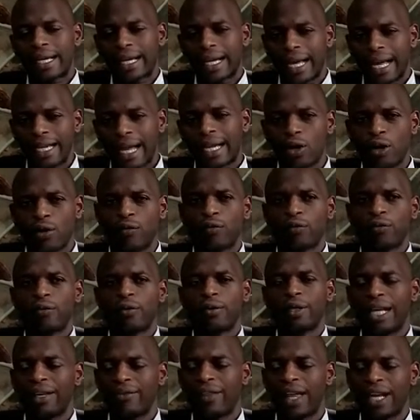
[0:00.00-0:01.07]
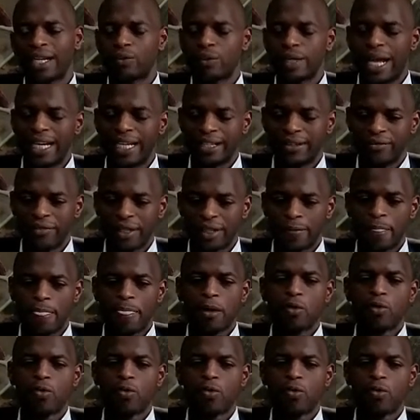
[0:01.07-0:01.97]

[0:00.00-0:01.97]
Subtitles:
kind of life that we are living.